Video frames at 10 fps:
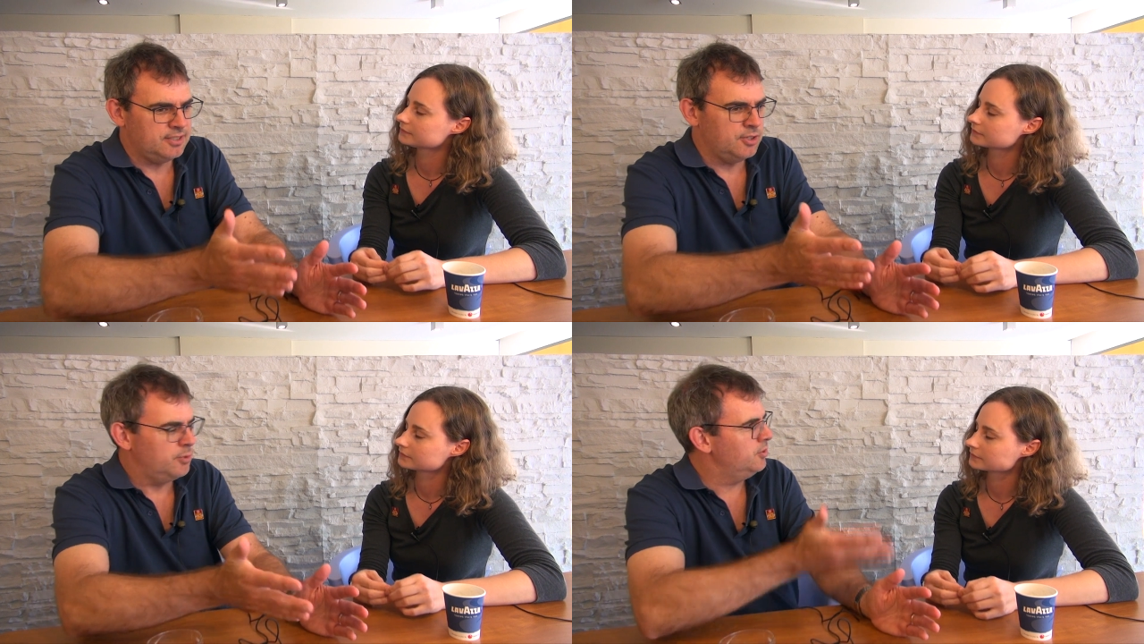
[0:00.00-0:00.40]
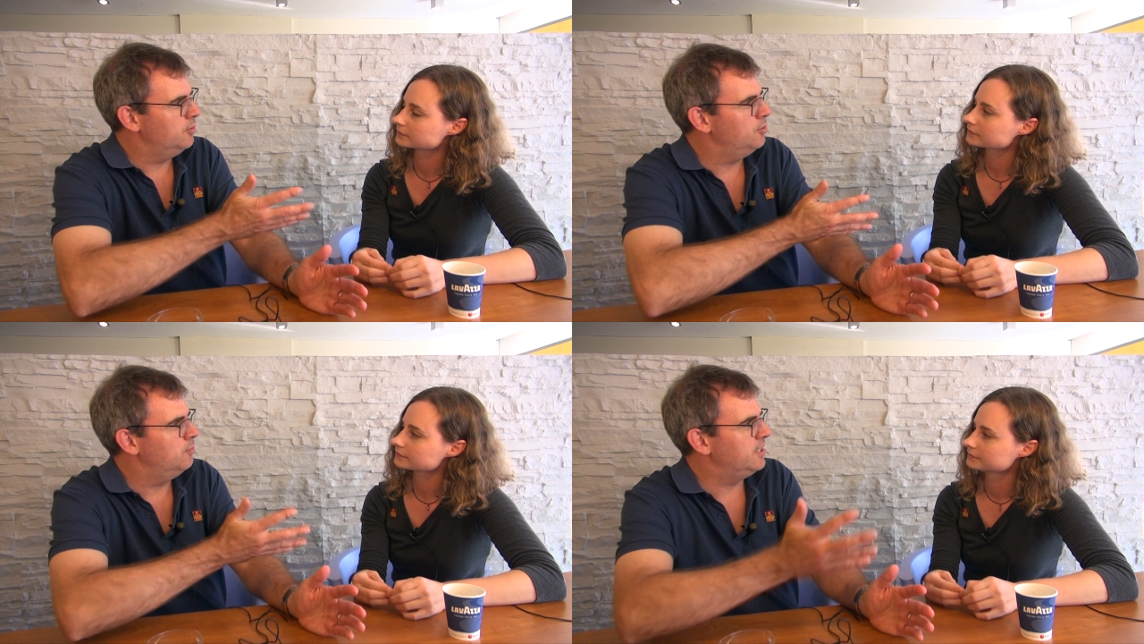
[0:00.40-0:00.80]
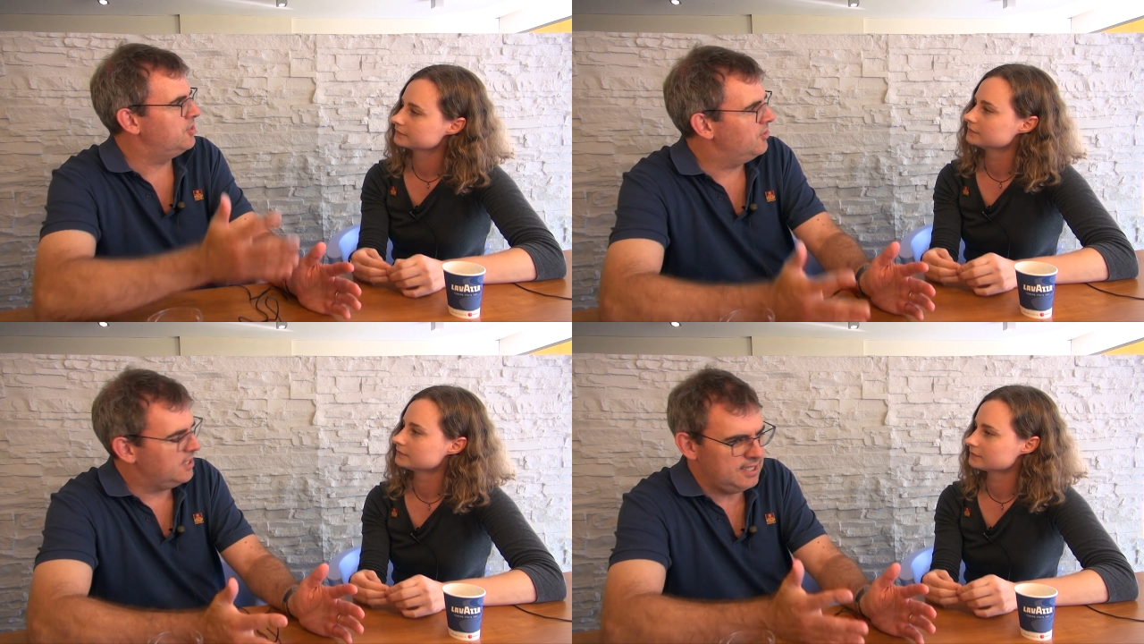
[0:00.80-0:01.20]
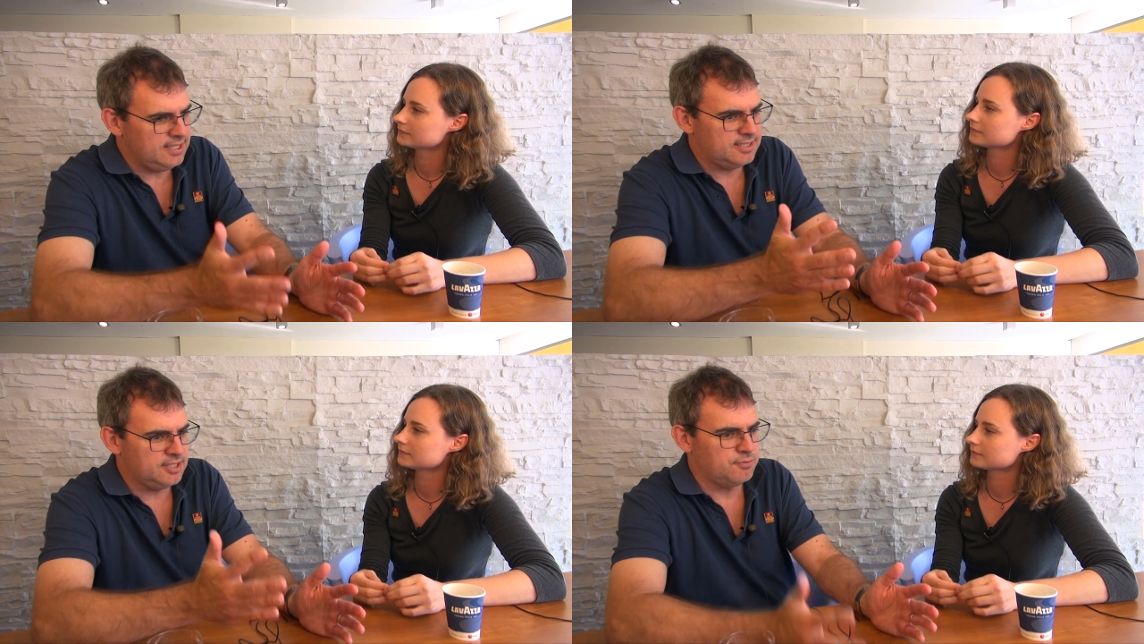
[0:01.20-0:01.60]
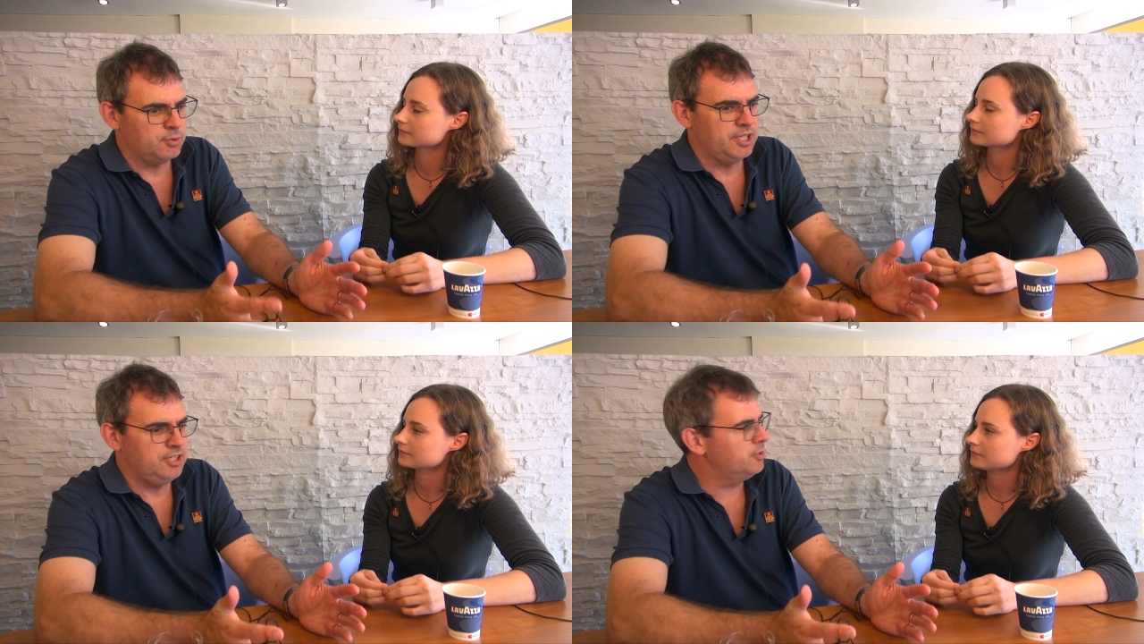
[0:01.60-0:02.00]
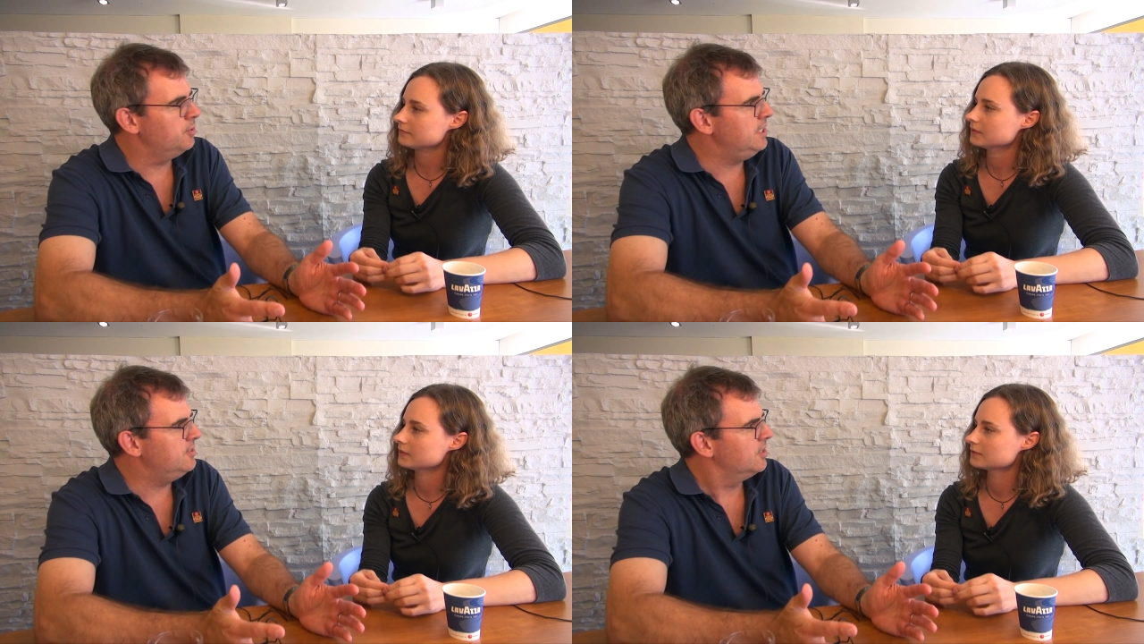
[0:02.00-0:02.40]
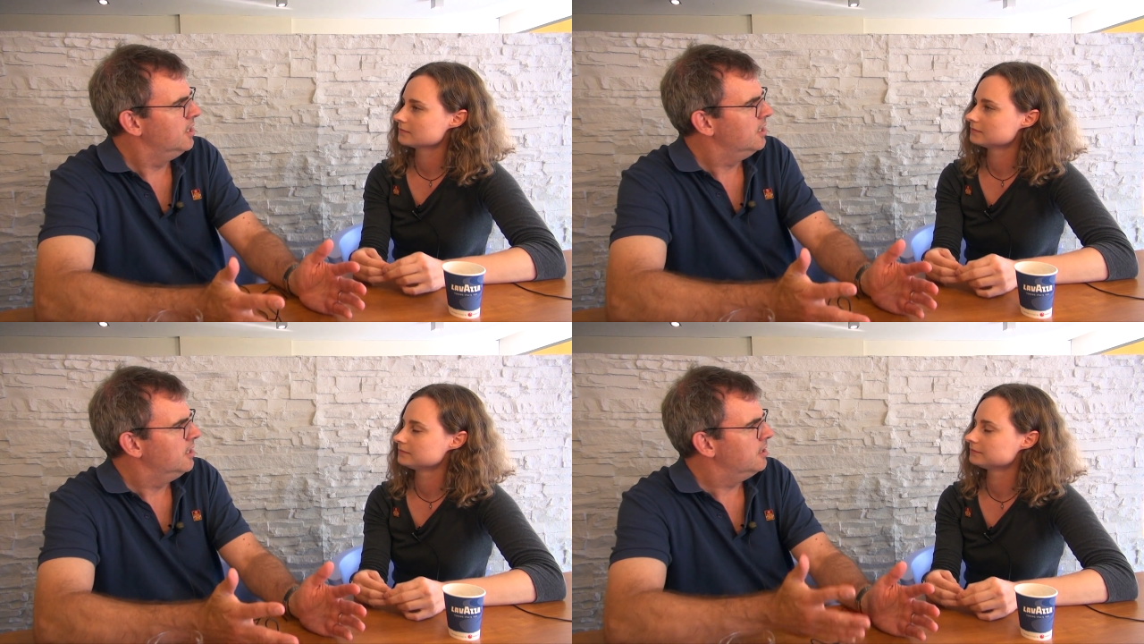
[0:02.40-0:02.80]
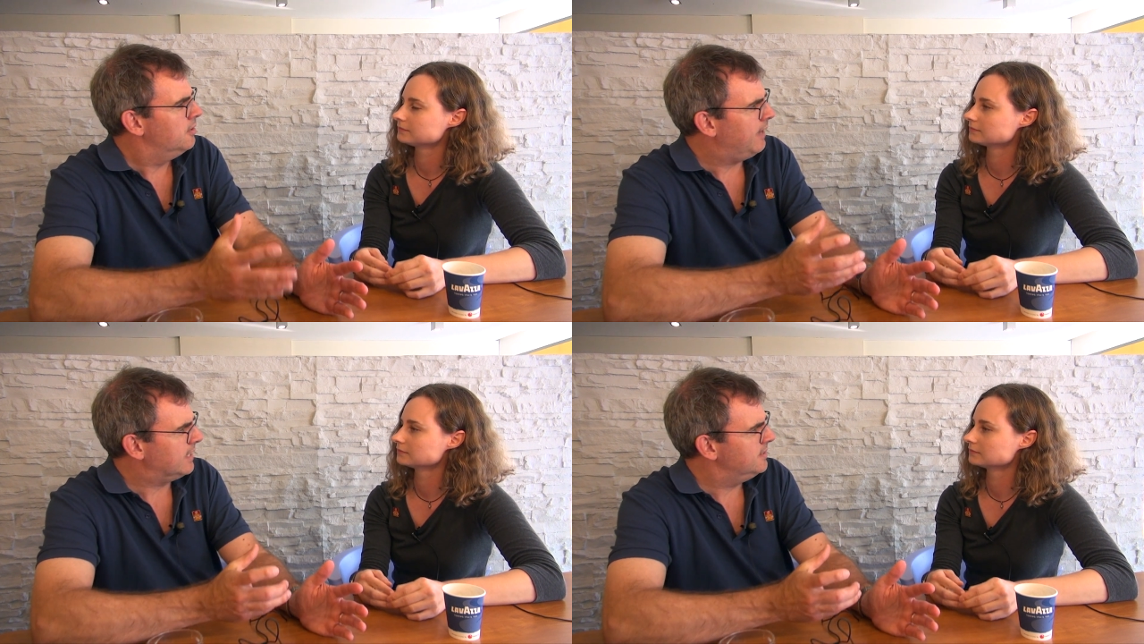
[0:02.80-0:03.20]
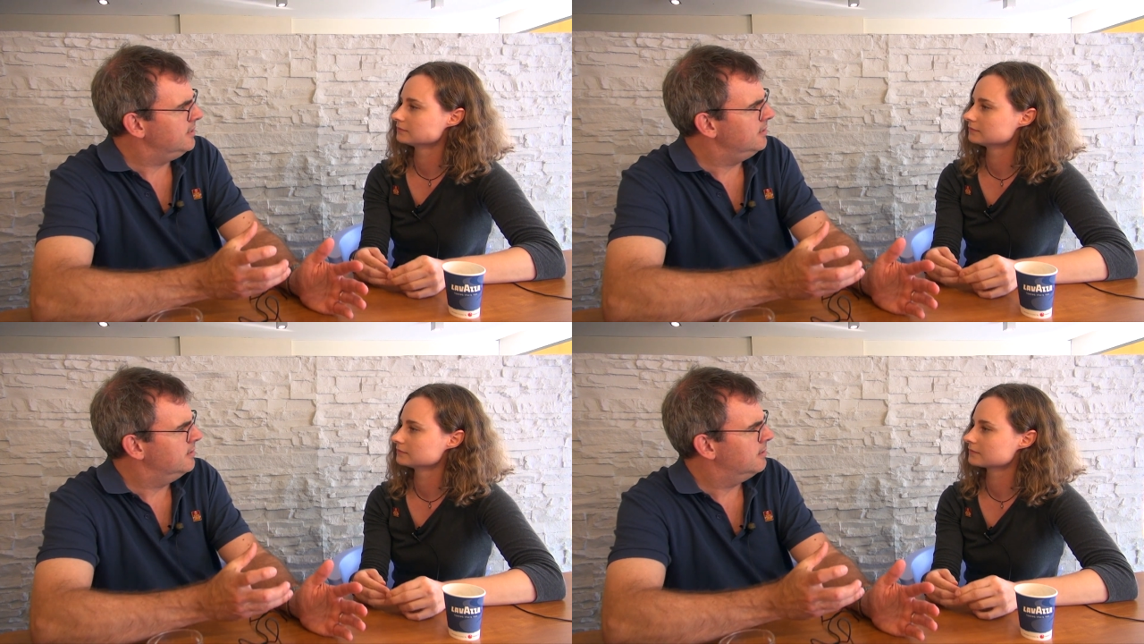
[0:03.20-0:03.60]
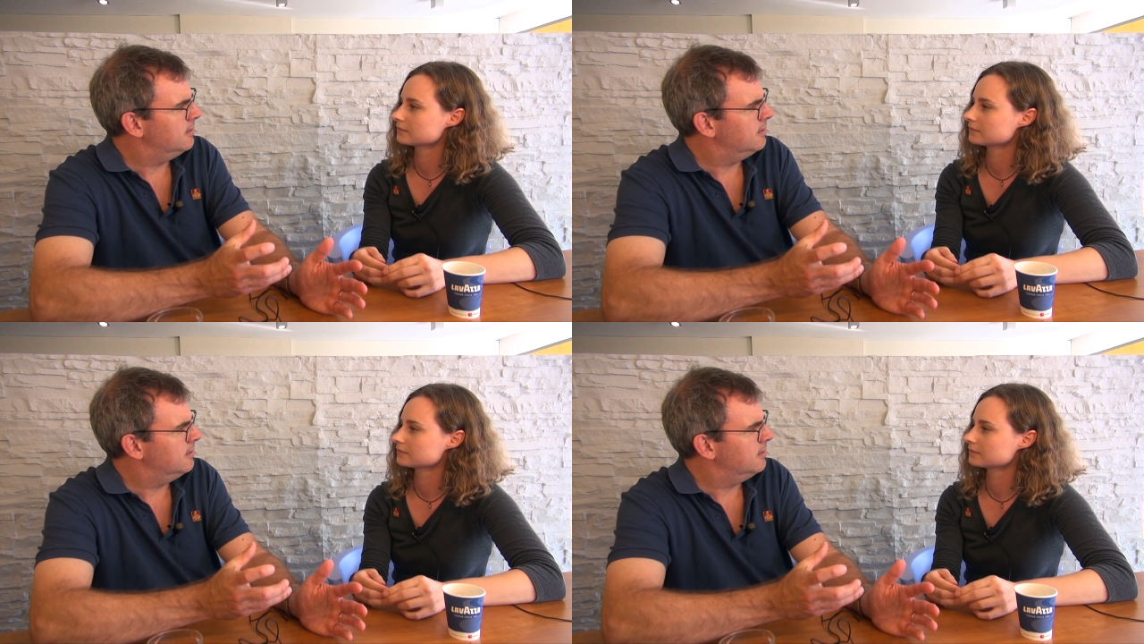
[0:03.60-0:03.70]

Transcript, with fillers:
Speaker 1: you know, you, you mentioned the heat, it's 40 degrees the vaccine